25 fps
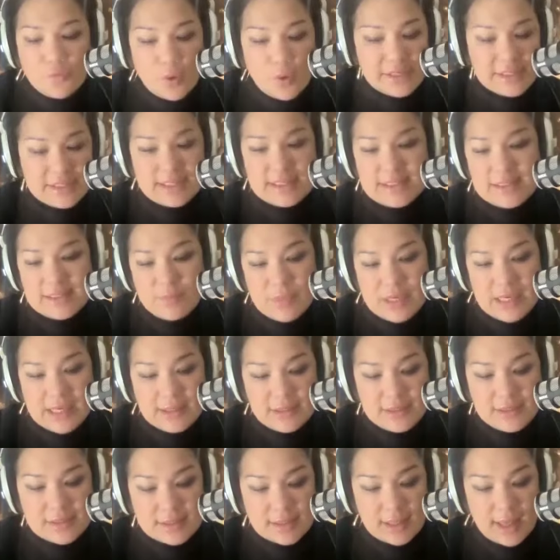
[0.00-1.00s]
voices
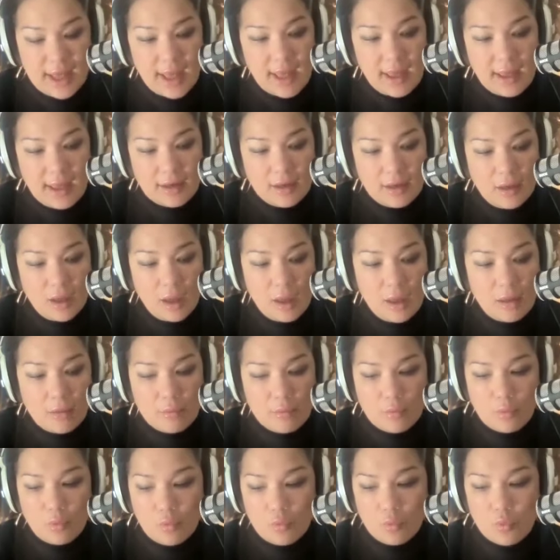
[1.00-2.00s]
means that
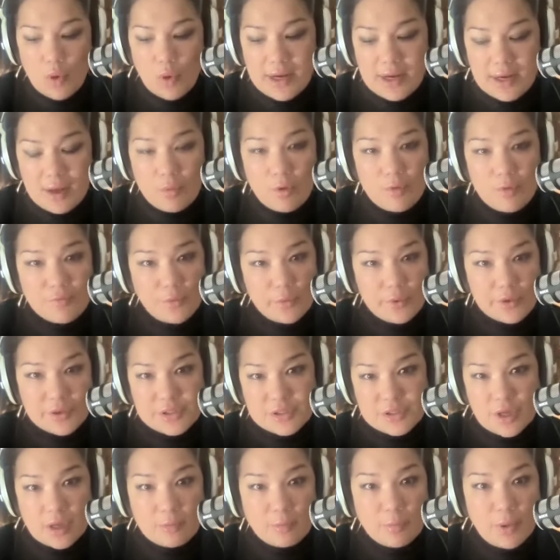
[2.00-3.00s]
um, right now we're
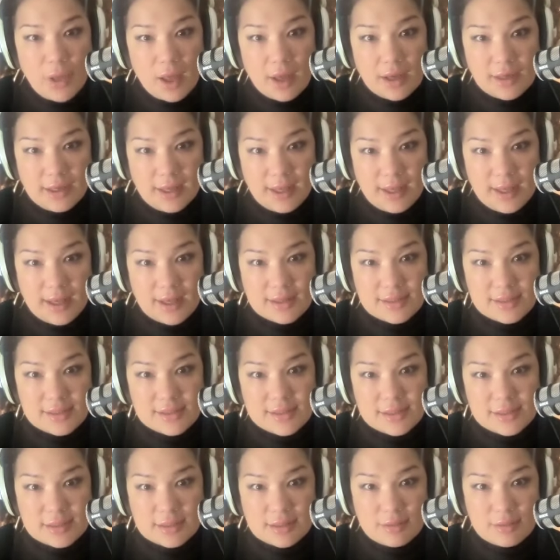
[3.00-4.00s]
focused on
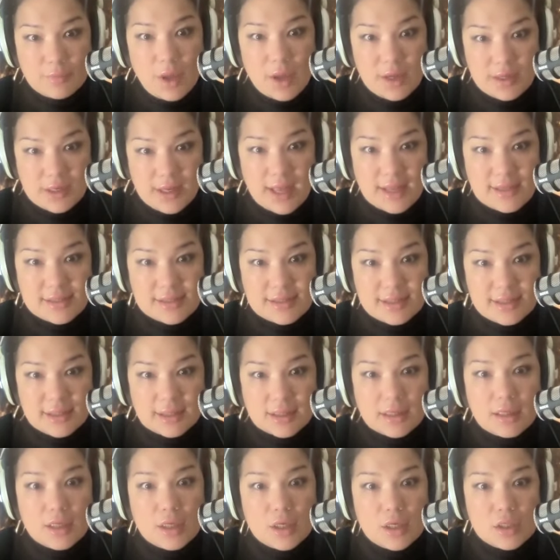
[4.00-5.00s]
podcasts
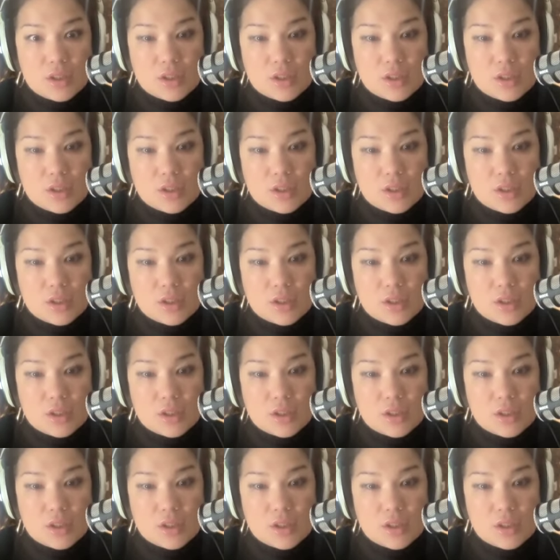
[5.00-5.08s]
podcasting.